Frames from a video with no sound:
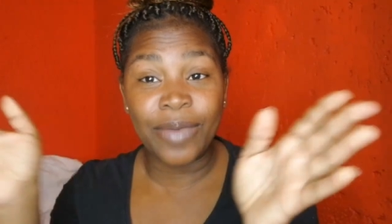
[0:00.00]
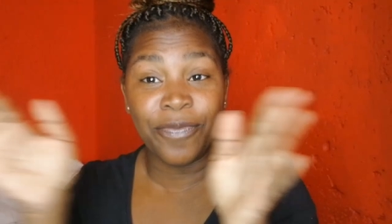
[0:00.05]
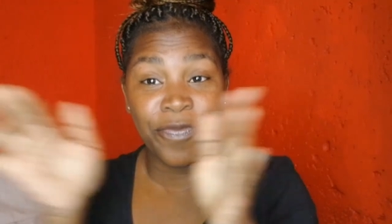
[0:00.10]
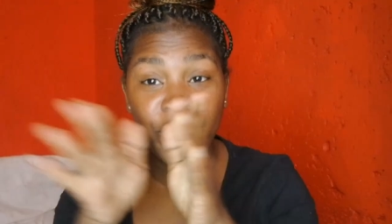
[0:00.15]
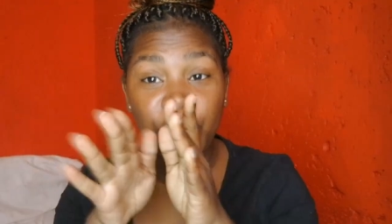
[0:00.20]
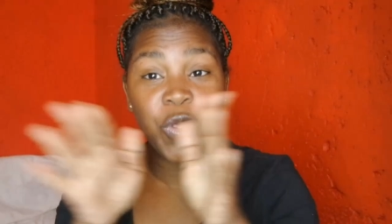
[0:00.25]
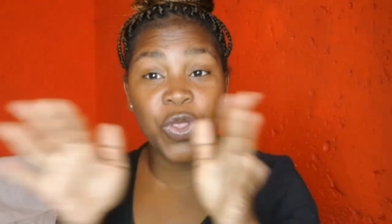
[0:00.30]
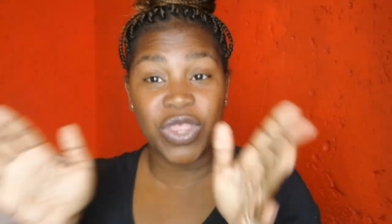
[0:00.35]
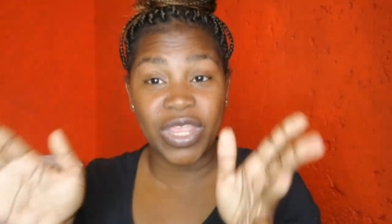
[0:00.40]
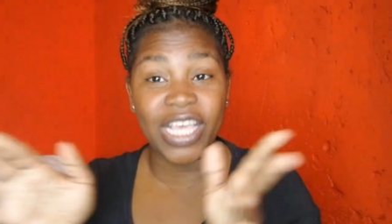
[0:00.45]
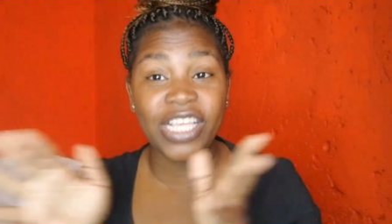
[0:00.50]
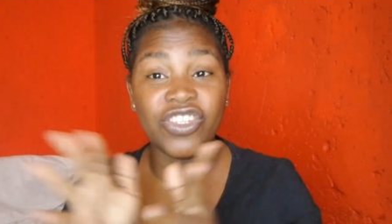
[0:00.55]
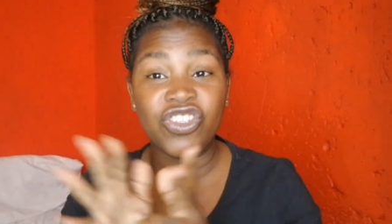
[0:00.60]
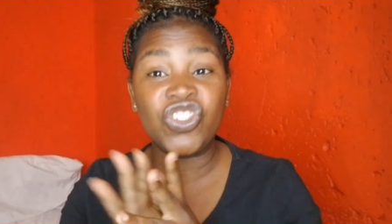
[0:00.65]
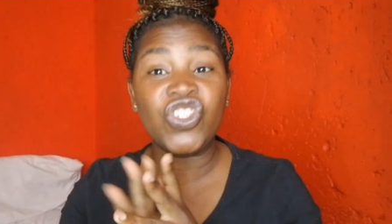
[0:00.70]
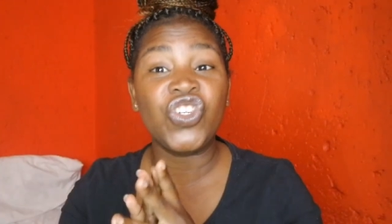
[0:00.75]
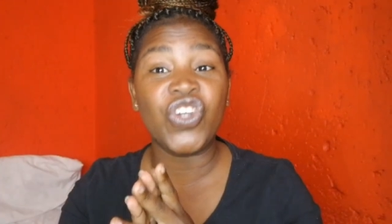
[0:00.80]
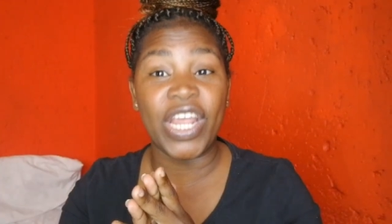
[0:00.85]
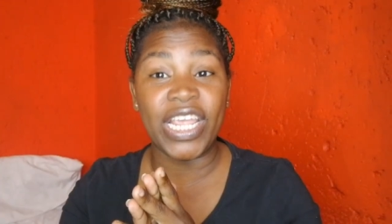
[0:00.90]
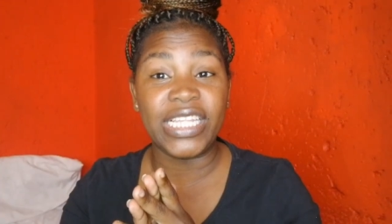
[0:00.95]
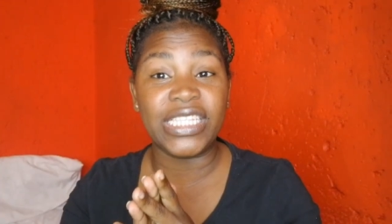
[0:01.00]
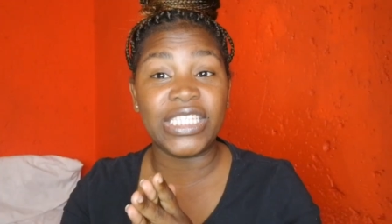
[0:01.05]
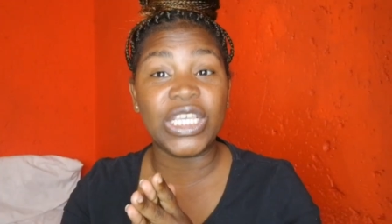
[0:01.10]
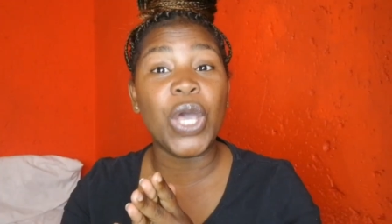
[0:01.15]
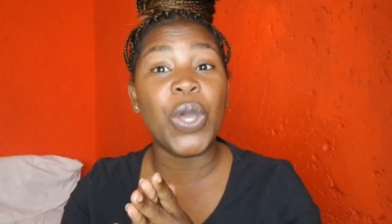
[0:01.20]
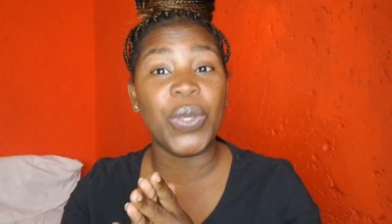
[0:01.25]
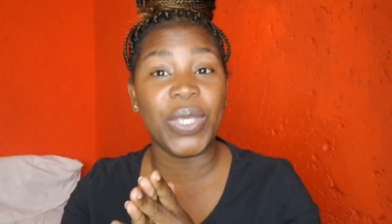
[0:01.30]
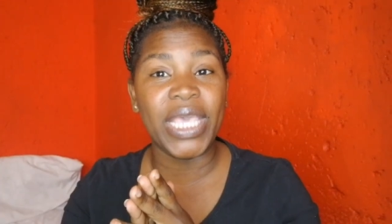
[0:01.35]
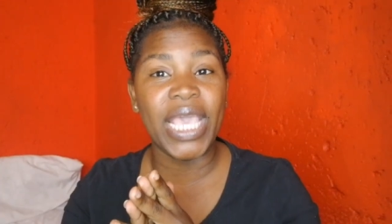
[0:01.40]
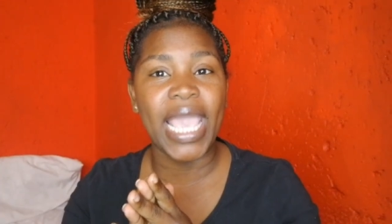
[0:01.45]
some few things straight,
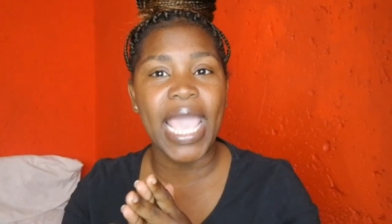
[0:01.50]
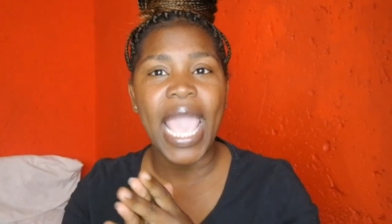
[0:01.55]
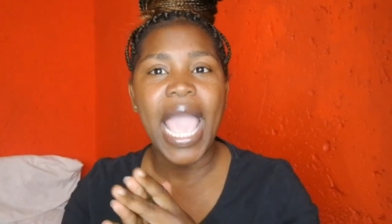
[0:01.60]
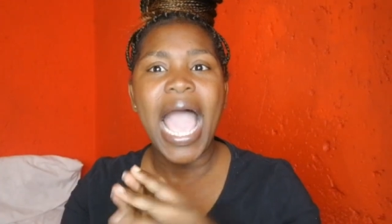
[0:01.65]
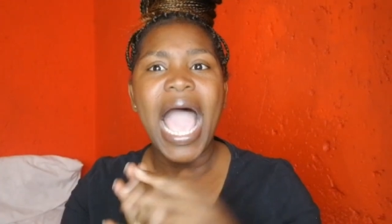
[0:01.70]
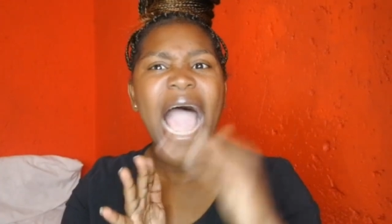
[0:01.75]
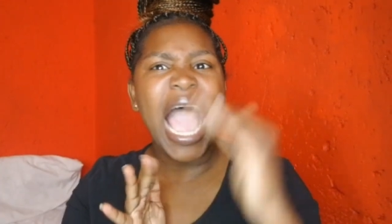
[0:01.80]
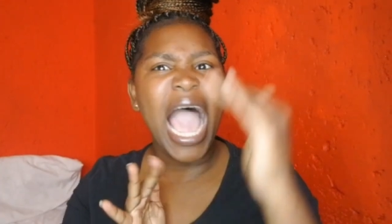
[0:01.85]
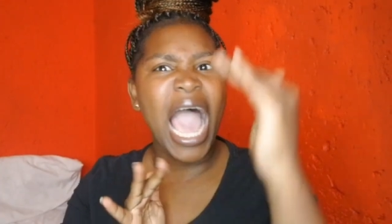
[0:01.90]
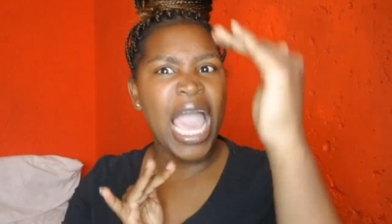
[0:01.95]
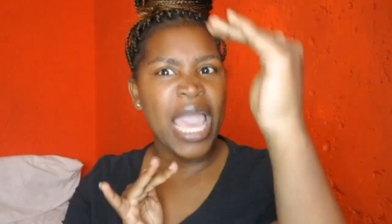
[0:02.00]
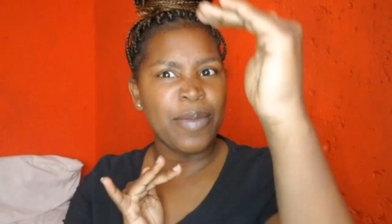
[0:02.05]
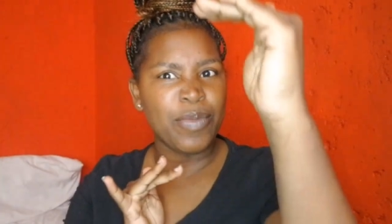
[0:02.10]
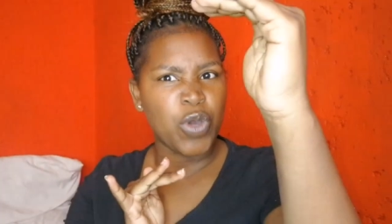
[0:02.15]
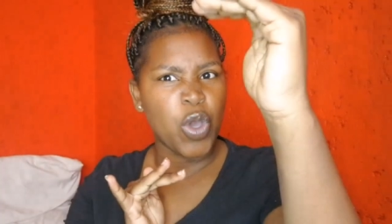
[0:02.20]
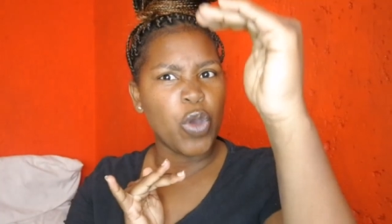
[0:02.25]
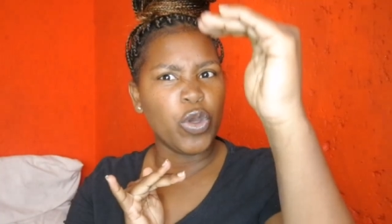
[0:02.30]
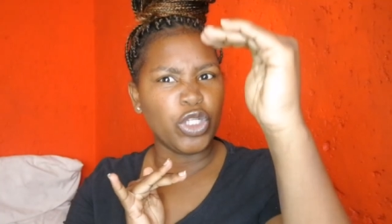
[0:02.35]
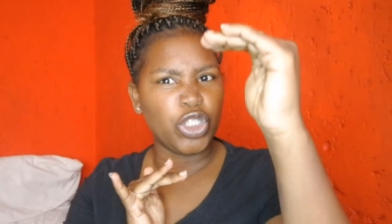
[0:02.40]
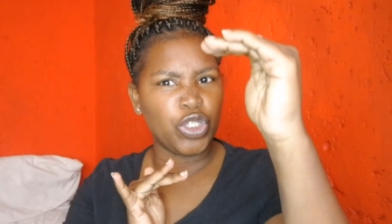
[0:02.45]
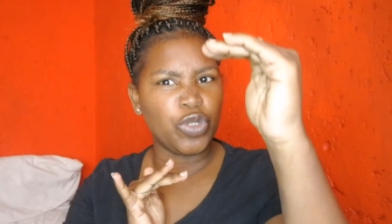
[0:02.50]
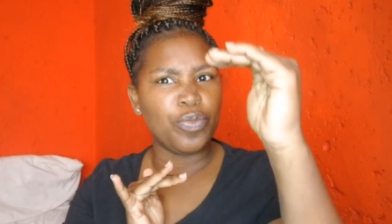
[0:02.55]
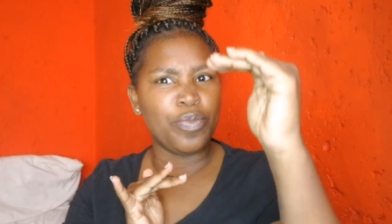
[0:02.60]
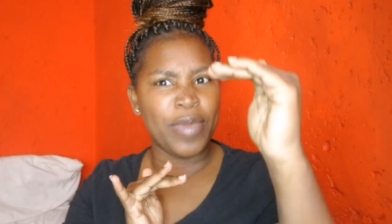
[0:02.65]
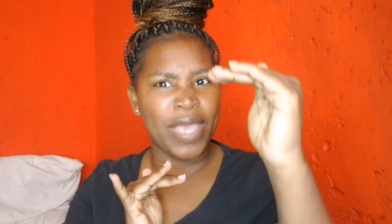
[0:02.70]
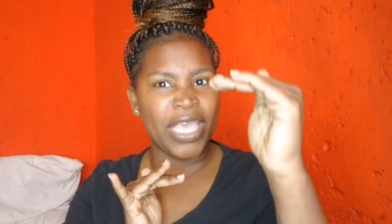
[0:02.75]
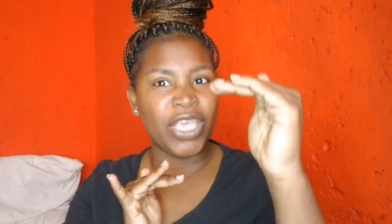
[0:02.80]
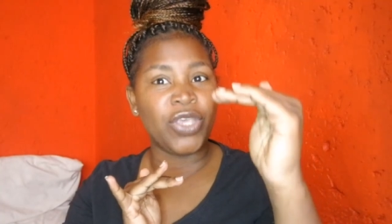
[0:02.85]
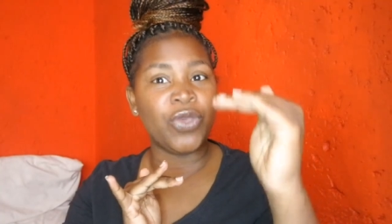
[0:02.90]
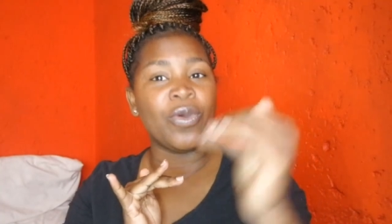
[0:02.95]
okay? I am going to
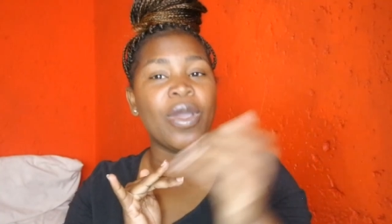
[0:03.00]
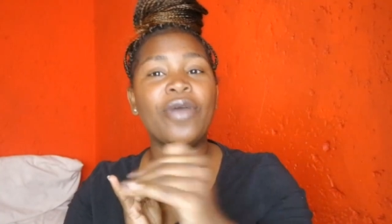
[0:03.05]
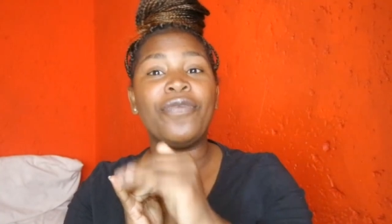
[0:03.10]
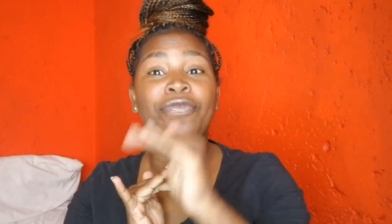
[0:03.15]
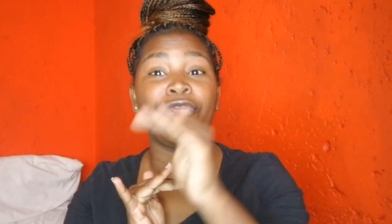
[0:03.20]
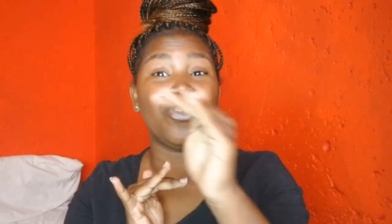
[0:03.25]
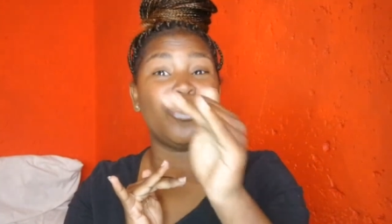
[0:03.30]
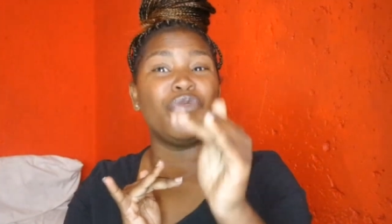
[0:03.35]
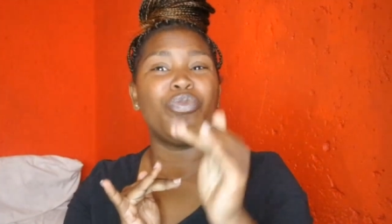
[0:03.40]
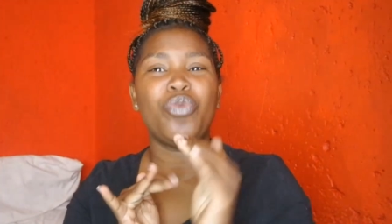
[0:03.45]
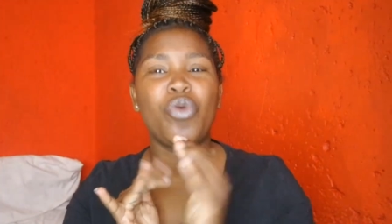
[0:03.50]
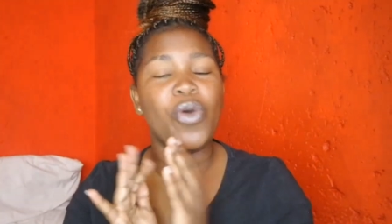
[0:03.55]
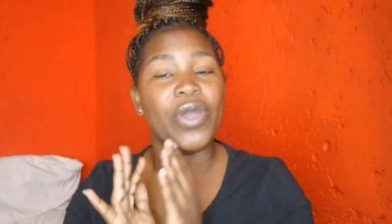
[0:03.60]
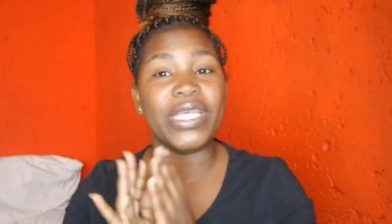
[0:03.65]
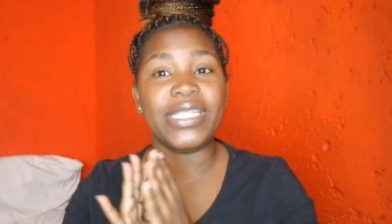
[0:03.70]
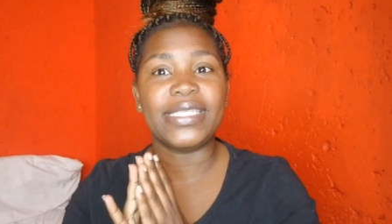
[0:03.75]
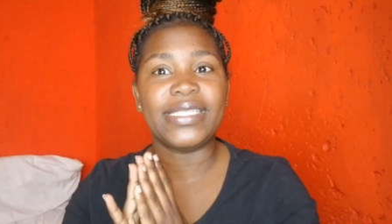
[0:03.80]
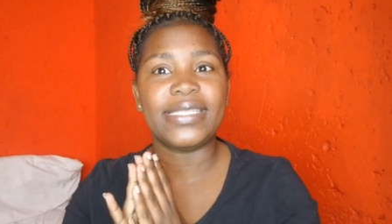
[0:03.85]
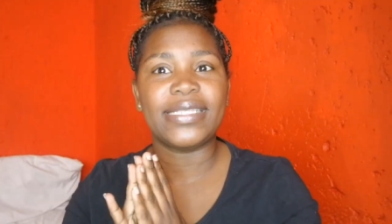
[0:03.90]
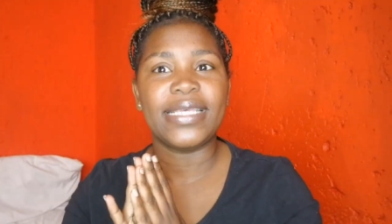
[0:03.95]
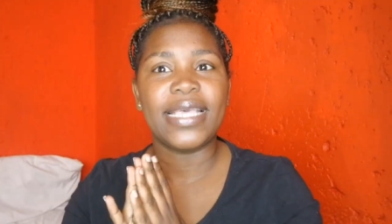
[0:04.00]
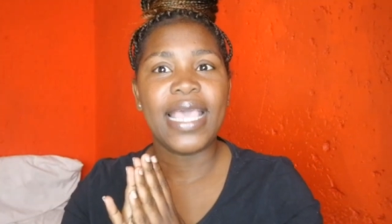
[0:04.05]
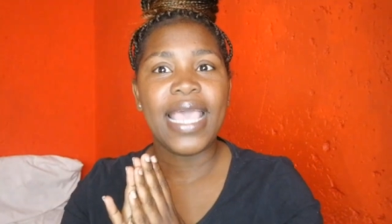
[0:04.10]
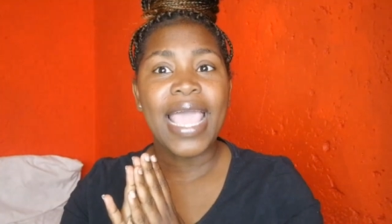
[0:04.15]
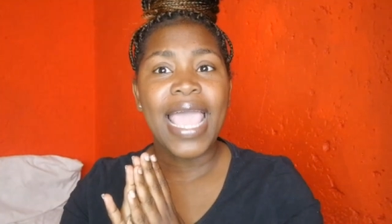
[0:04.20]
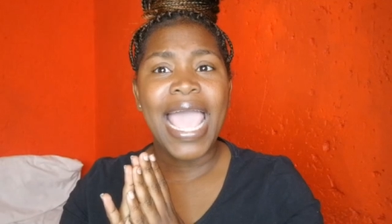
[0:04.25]
make you a few points.